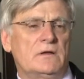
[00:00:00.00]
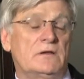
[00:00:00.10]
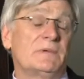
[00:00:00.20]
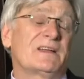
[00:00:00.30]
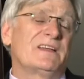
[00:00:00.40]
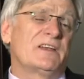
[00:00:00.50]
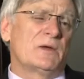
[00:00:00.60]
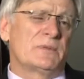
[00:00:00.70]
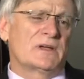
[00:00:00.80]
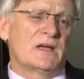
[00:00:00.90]
Typically an
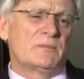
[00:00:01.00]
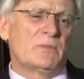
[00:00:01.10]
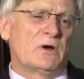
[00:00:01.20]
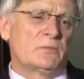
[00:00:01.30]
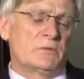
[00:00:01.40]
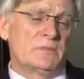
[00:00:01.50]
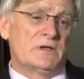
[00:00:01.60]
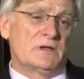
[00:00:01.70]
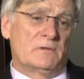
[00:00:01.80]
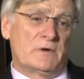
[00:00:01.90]
open cut mine would
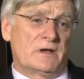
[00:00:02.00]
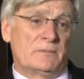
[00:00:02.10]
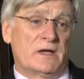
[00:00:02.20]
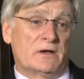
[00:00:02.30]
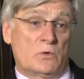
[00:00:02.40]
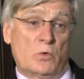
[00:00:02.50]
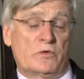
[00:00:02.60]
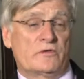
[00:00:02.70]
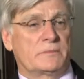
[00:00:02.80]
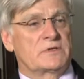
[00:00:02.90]
be around about
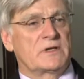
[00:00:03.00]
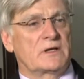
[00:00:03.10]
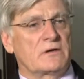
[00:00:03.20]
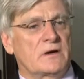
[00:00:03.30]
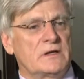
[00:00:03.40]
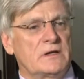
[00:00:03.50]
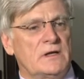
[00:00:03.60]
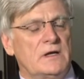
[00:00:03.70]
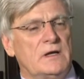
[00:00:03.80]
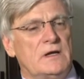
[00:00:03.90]
0.25% grade.
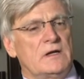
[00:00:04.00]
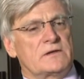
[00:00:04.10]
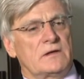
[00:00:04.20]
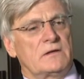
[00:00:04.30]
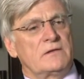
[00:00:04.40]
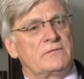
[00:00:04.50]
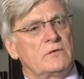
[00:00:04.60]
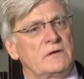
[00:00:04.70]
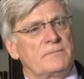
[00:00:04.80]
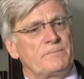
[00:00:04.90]
So
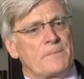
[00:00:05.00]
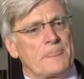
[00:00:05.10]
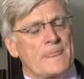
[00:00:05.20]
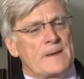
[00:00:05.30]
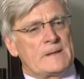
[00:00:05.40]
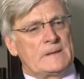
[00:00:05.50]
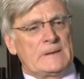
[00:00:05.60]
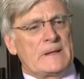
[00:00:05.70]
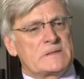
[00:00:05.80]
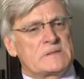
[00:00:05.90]
therefore, it
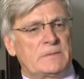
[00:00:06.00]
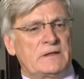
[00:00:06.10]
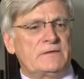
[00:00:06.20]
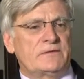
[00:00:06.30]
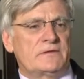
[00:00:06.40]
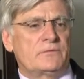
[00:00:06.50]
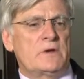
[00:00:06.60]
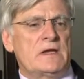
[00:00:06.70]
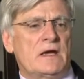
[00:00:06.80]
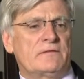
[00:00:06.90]
led us to believe that if
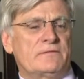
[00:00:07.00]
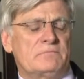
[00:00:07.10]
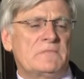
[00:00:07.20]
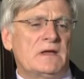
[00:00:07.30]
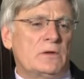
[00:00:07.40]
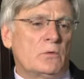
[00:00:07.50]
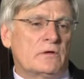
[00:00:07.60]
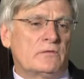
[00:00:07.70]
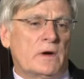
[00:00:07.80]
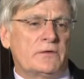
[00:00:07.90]
we have in the
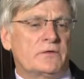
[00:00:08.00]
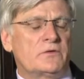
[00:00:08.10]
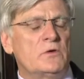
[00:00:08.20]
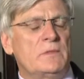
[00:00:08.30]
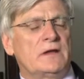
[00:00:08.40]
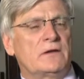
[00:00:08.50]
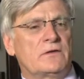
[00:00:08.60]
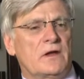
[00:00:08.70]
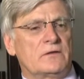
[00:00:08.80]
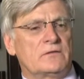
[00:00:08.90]
order of 1 to 2 million
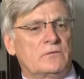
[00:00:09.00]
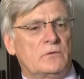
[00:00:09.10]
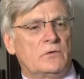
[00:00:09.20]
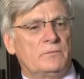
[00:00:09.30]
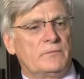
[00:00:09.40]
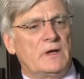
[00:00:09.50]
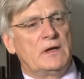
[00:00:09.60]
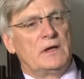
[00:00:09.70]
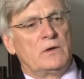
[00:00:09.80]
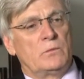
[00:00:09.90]
tonnes of ore,
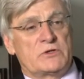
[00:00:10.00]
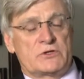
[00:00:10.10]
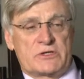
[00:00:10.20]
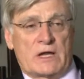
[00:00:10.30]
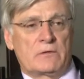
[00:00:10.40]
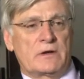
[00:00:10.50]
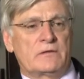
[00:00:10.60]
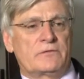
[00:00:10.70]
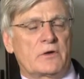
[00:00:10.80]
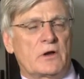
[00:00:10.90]
which is shallow
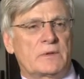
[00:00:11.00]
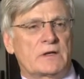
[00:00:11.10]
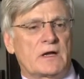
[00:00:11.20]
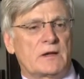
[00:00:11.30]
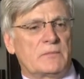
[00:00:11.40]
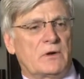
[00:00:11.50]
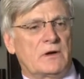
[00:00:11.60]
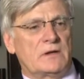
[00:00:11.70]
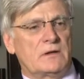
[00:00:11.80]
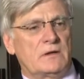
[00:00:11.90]
enough for an open cut
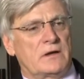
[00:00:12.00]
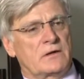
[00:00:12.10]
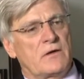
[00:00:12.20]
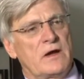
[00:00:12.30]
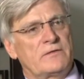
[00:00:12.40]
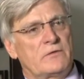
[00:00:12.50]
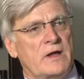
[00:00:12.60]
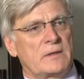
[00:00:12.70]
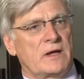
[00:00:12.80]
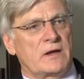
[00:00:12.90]
mine, at a grade of
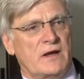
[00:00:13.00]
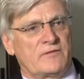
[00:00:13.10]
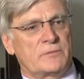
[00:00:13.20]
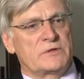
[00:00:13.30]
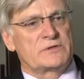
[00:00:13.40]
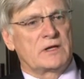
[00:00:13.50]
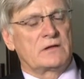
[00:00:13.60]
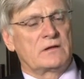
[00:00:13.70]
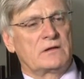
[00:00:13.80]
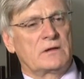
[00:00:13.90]
around about
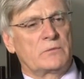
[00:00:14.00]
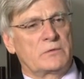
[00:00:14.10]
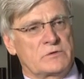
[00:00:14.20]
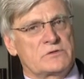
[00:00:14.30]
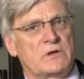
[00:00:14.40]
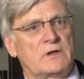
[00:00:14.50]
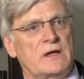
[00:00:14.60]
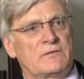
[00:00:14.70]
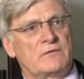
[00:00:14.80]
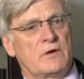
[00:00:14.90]
0.5%, then we would certainly
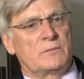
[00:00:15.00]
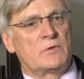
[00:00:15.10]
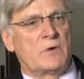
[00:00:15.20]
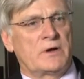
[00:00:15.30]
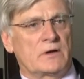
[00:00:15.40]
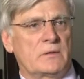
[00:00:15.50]
have a viable mining